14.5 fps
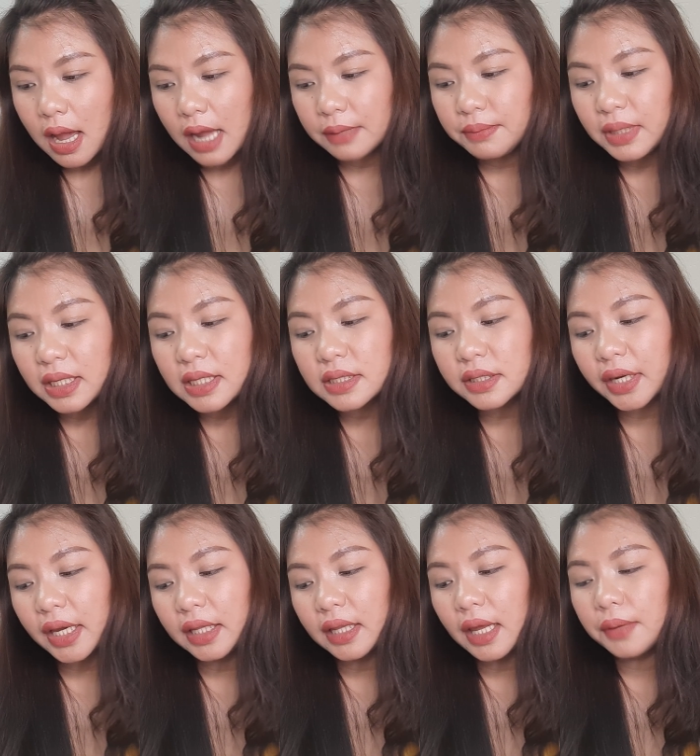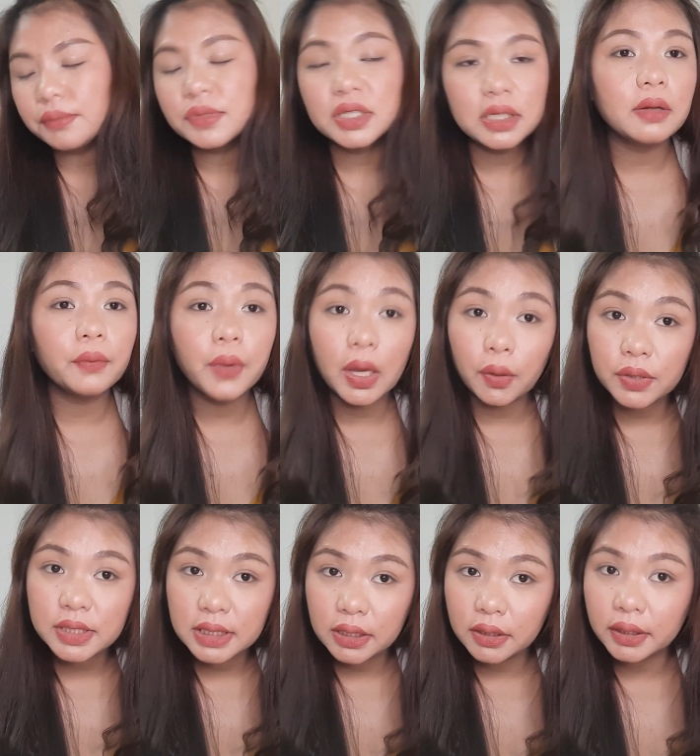administer 8 mg. We
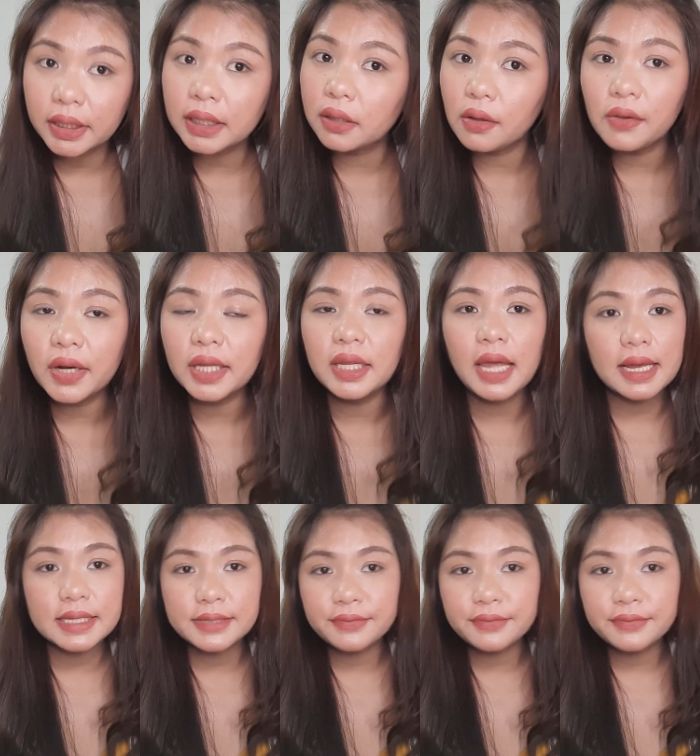consider it already as